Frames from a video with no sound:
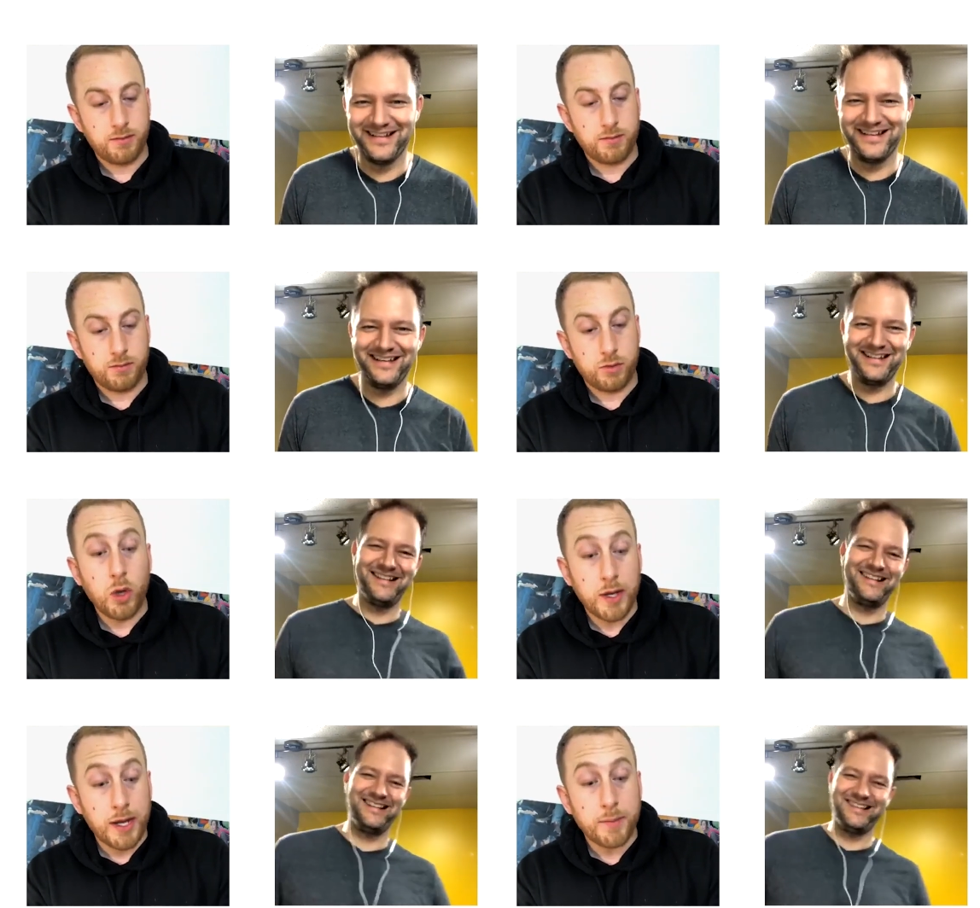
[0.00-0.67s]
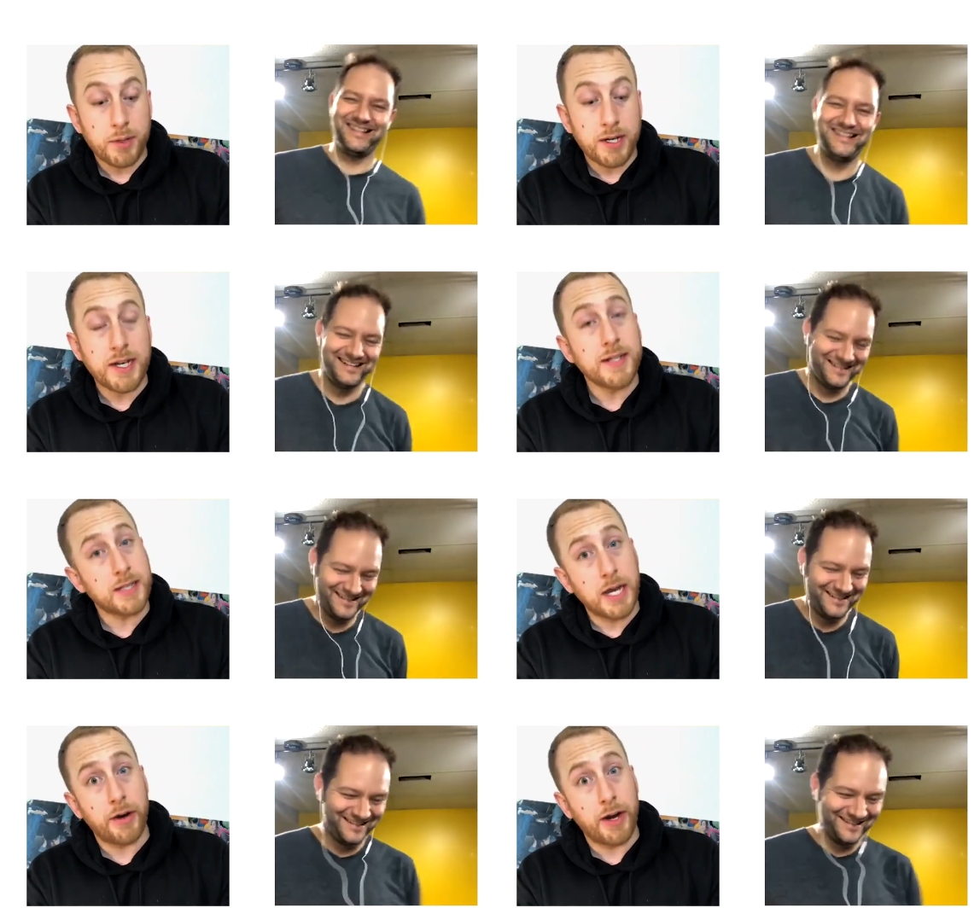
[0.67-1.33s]
Speaker 1: but, but, it is
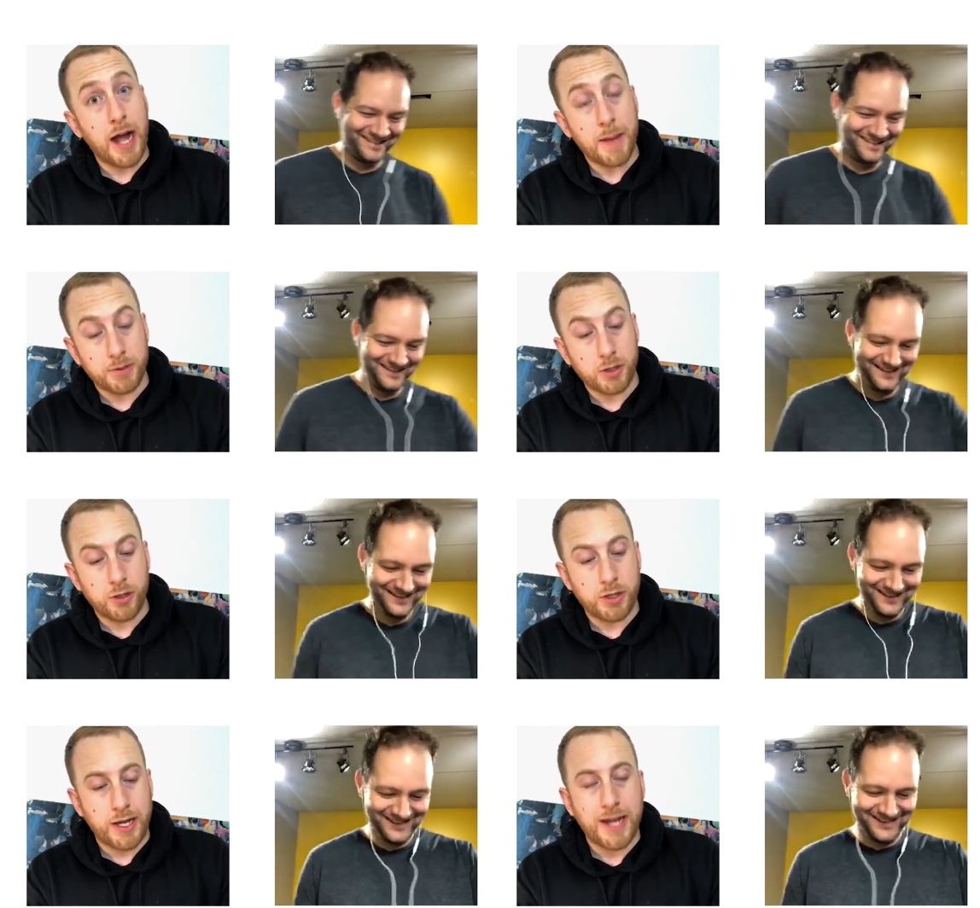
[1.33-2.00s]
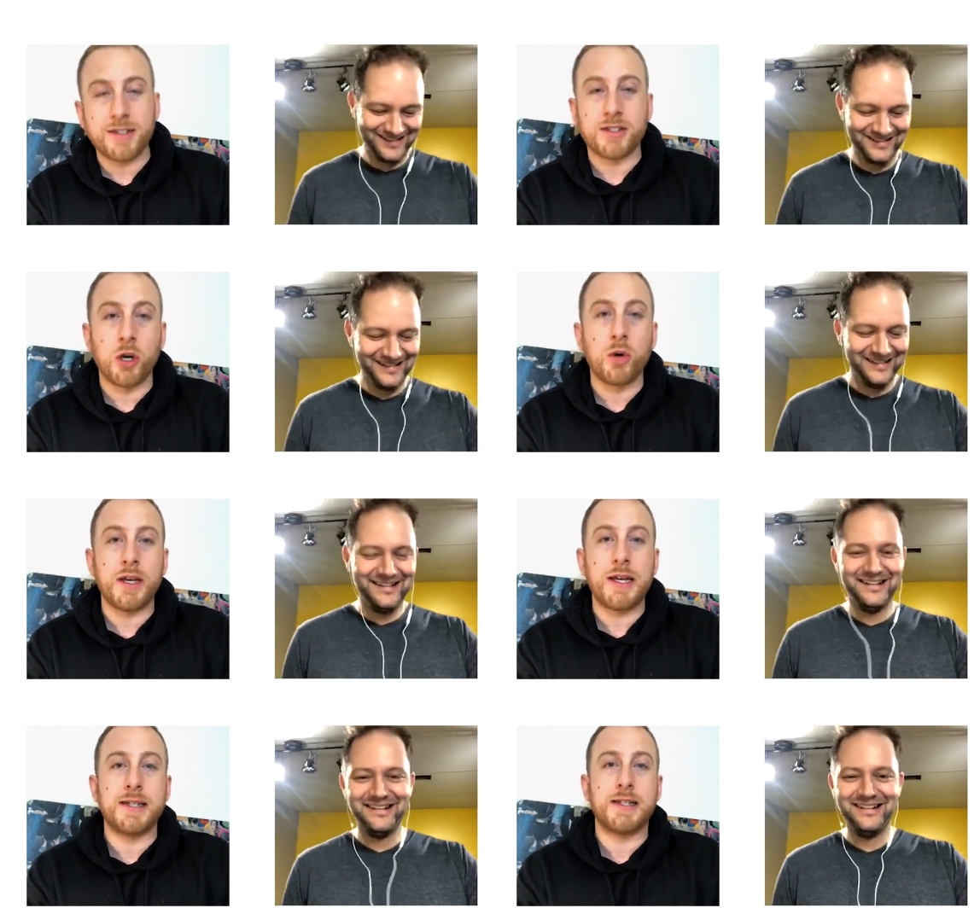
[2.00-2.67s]
scary. Absolutely. It's so
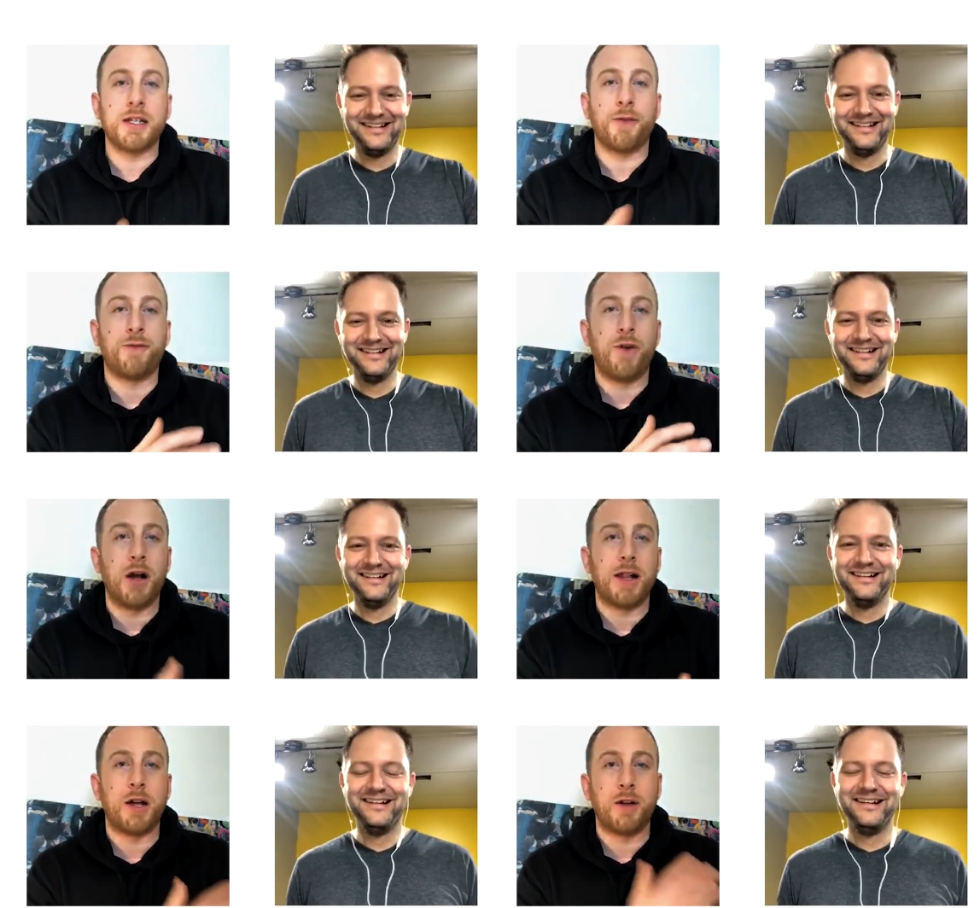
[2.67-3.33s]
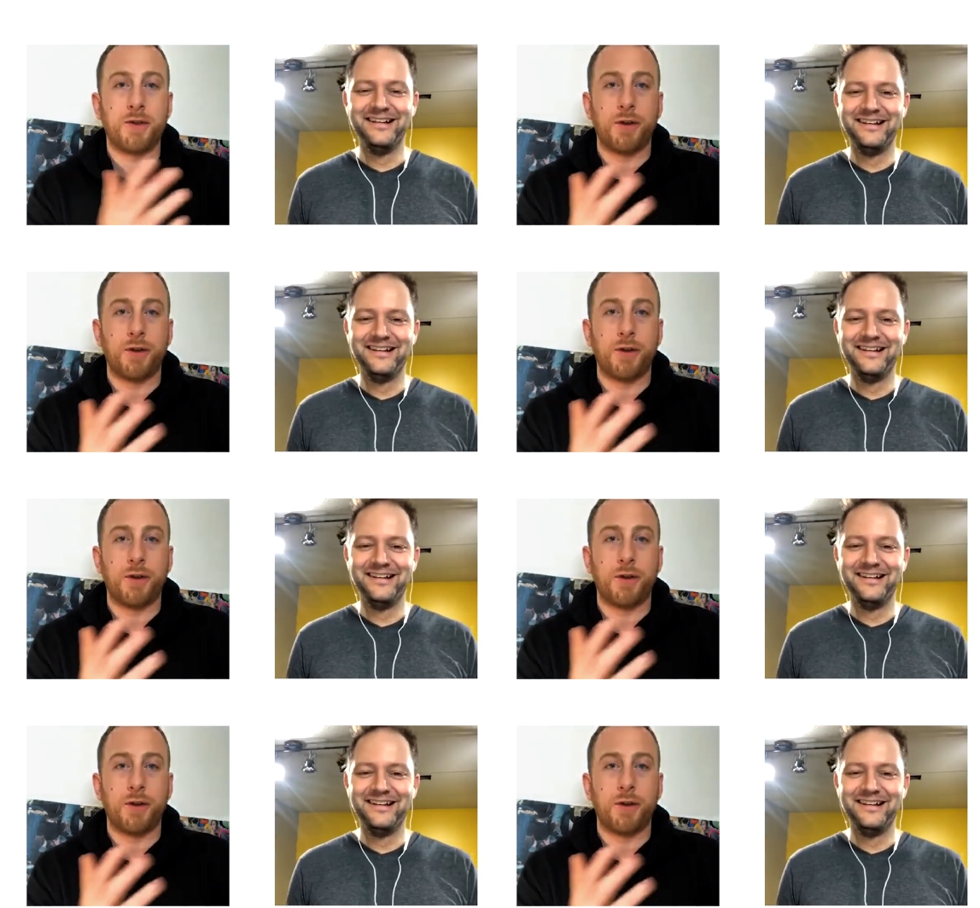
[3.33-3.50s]
easy to fall out of your